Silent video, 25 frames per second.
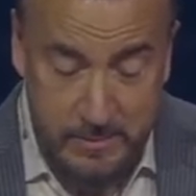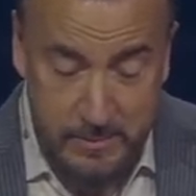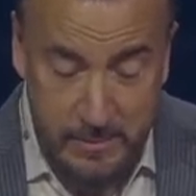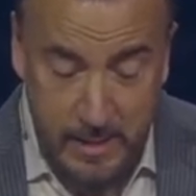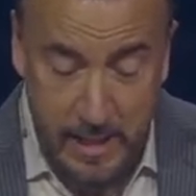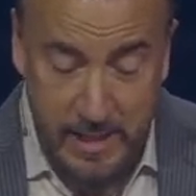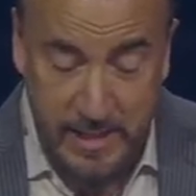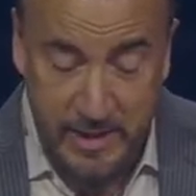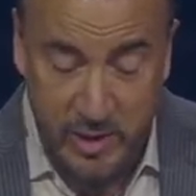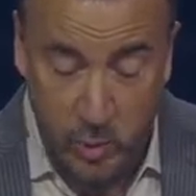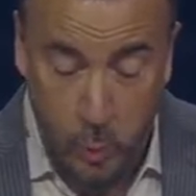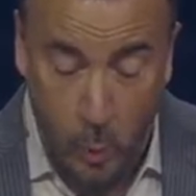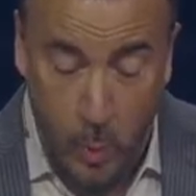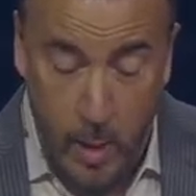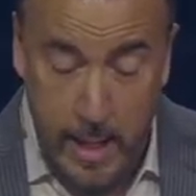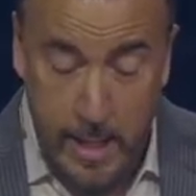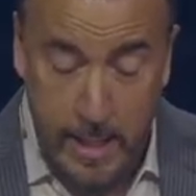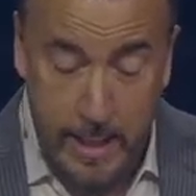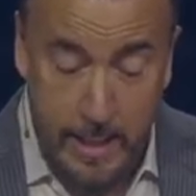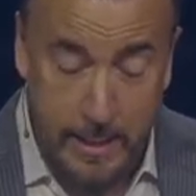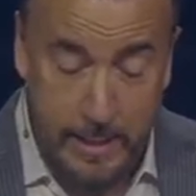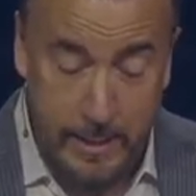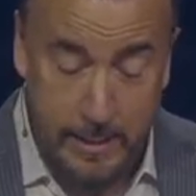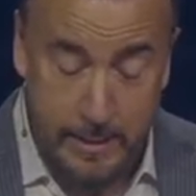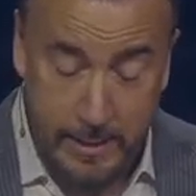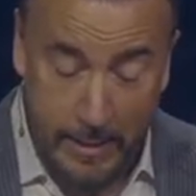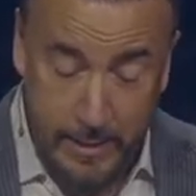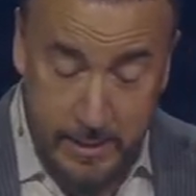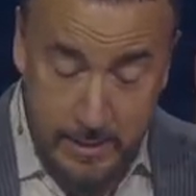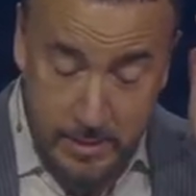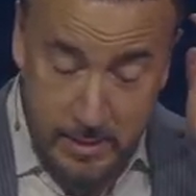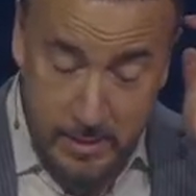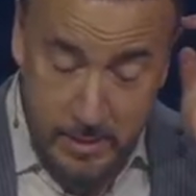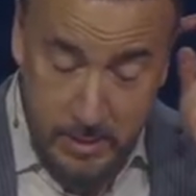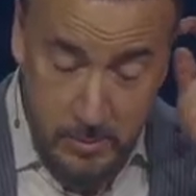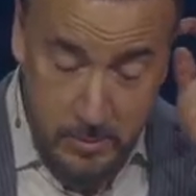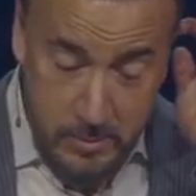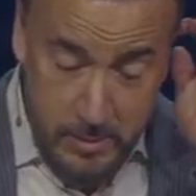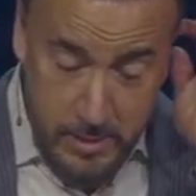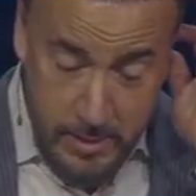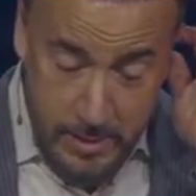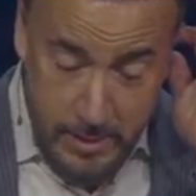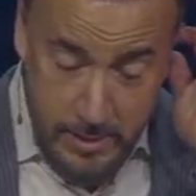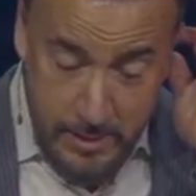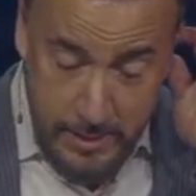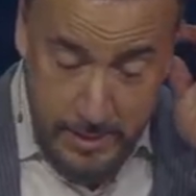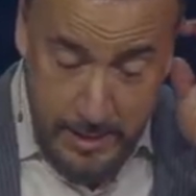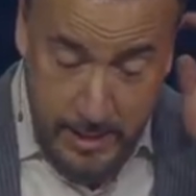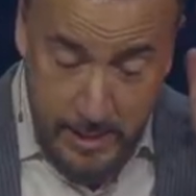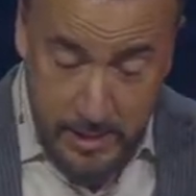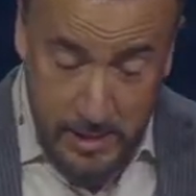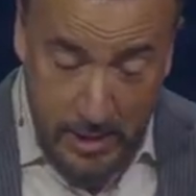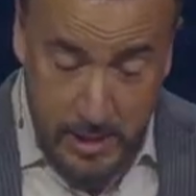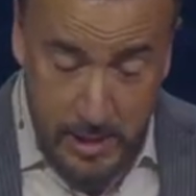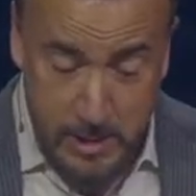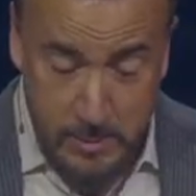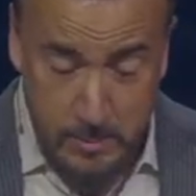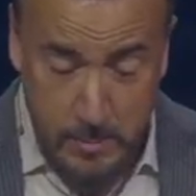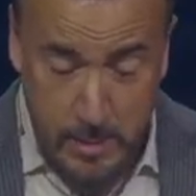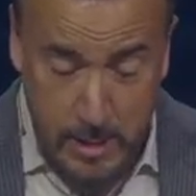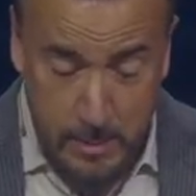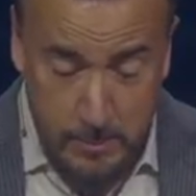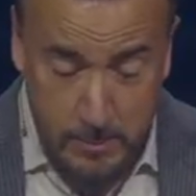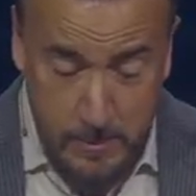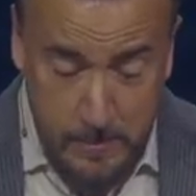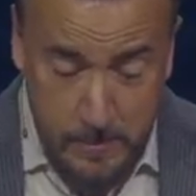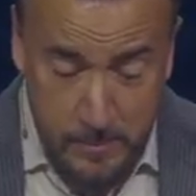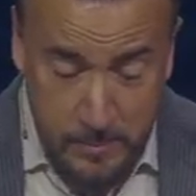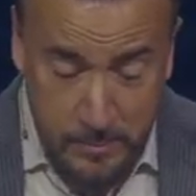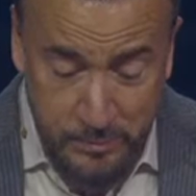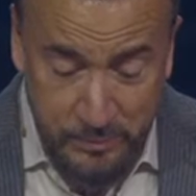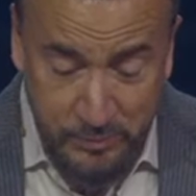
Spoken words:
That's swine in the King James Bible.